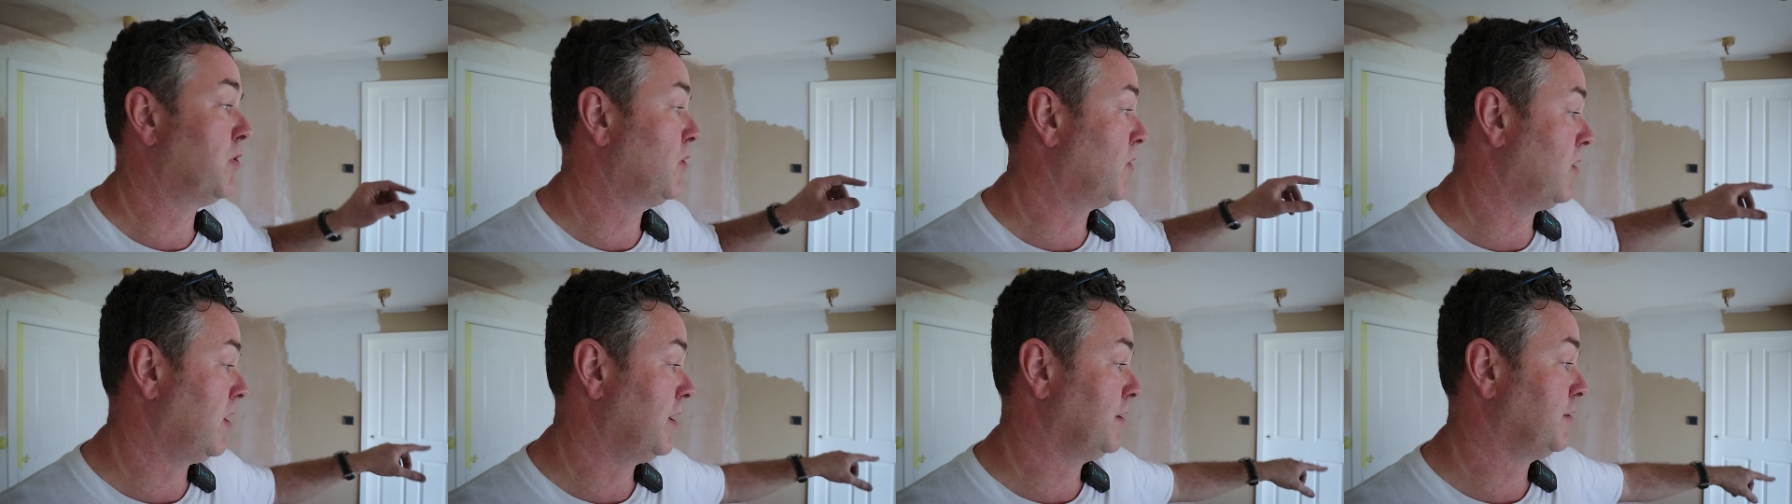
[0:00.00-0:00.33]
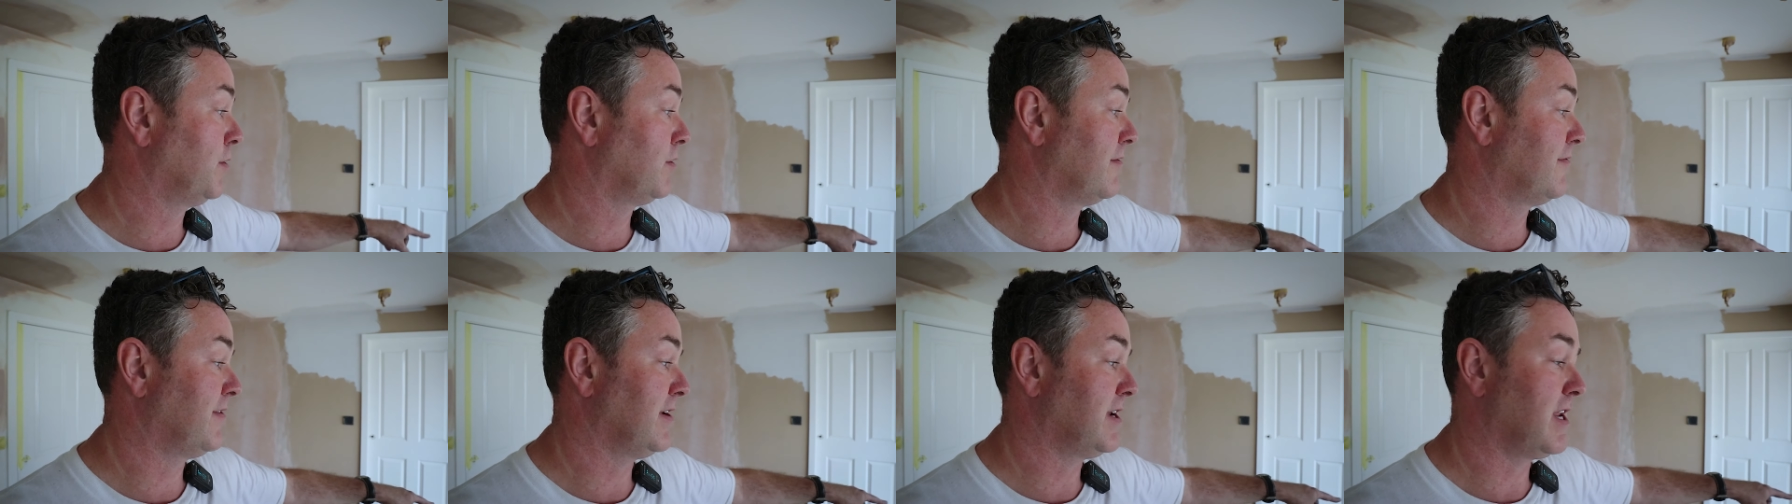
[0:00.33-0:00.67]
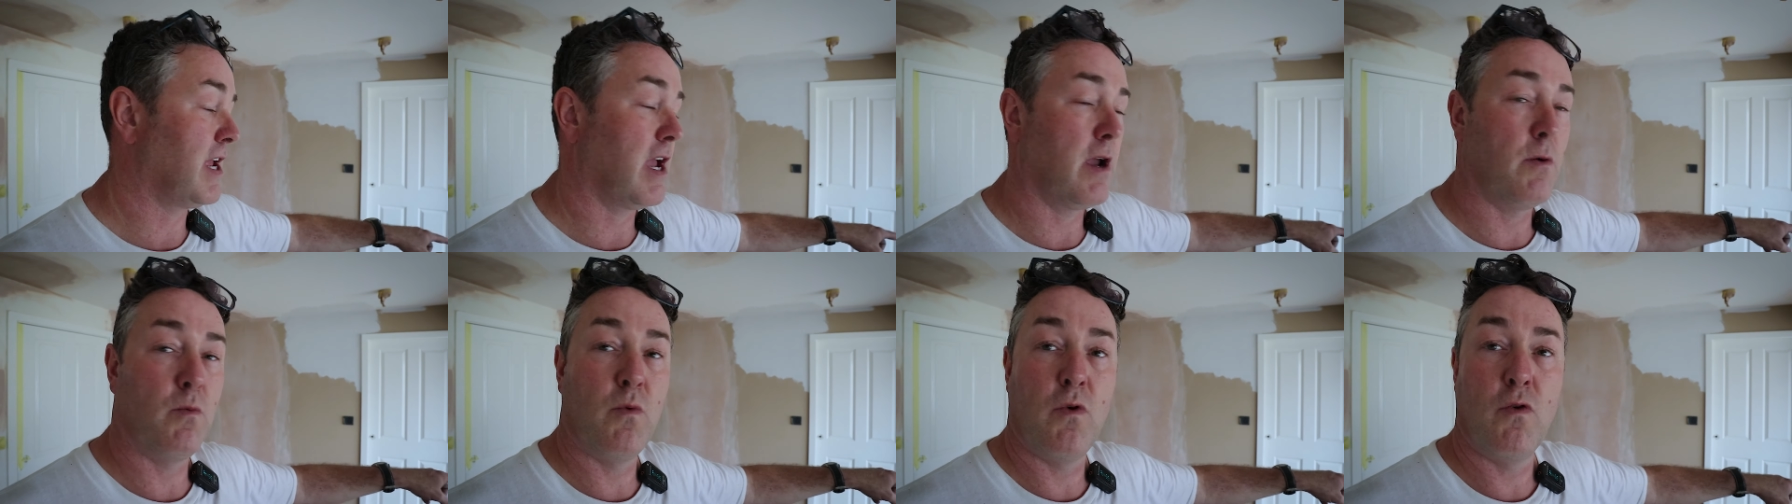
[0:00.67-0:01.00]
but another
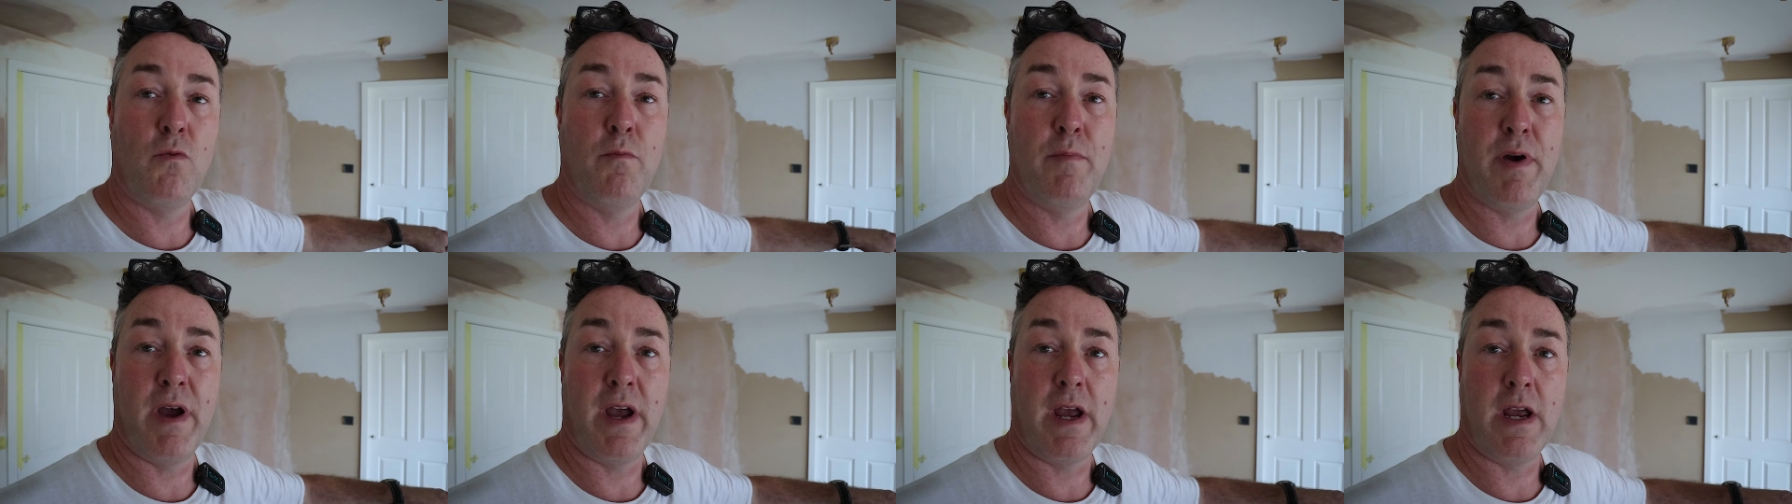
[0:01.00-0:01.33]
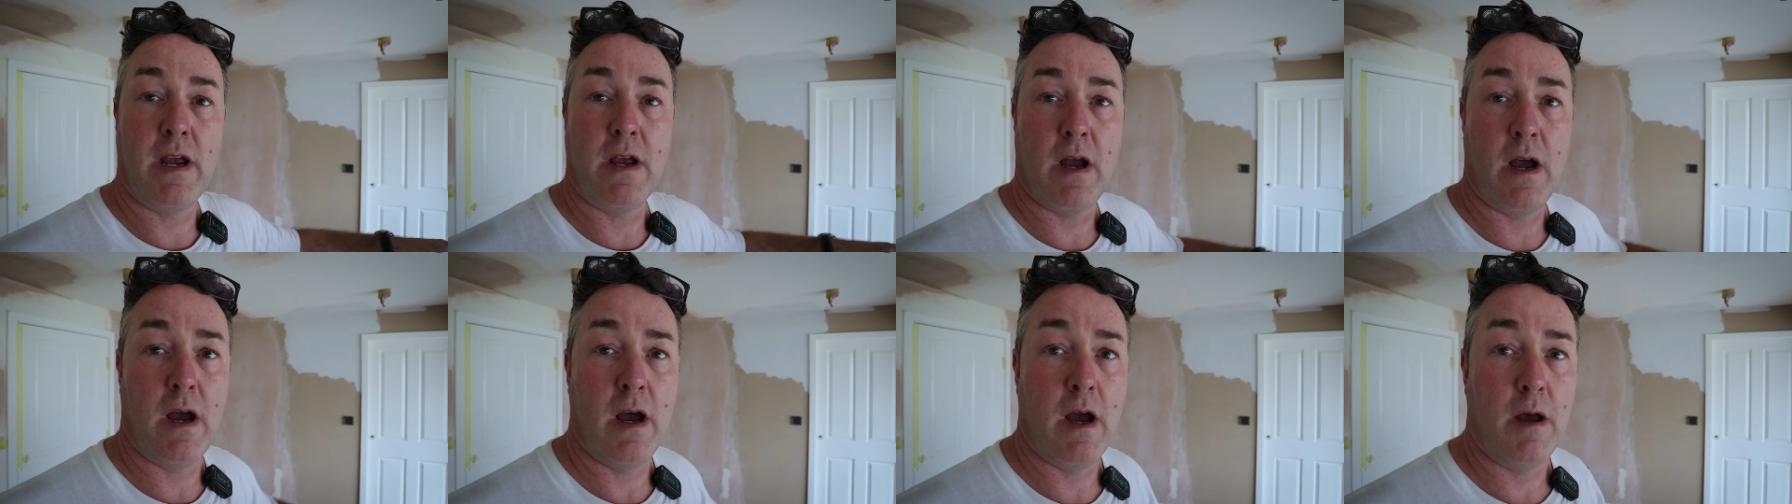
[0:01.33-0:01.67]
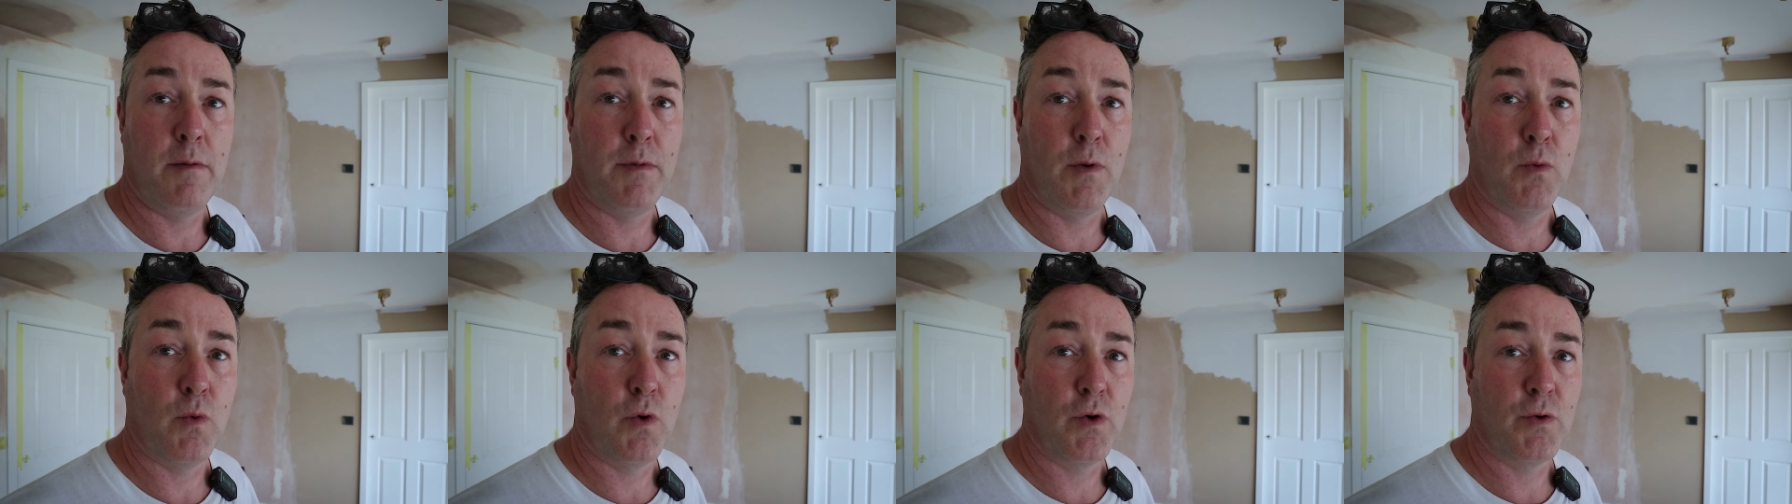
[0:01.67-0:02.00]
video will be
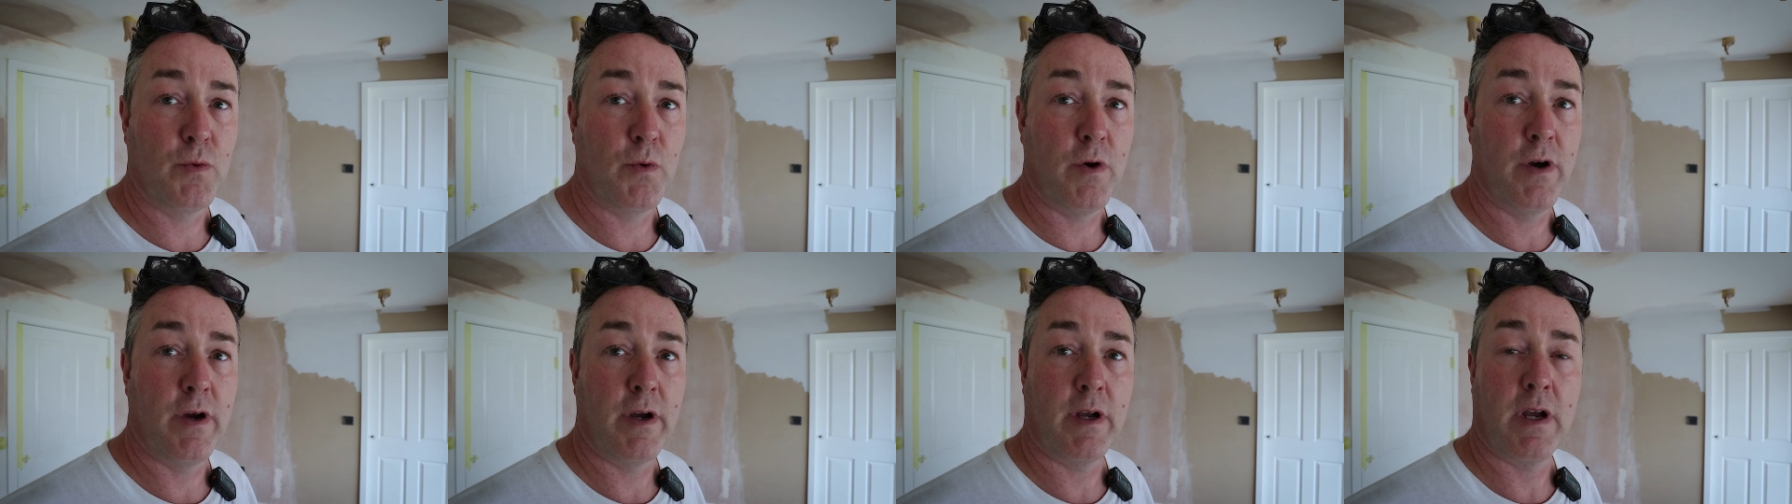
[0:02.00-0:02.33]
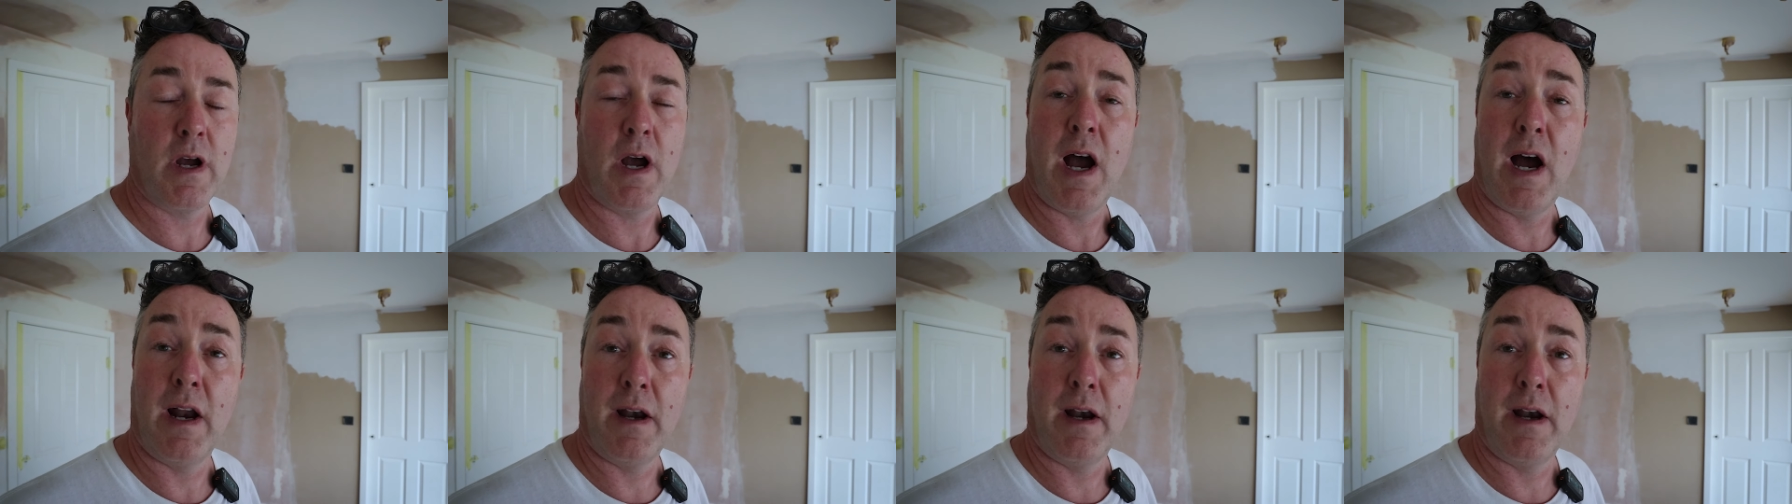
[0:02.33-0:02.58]
uh, the woodwork.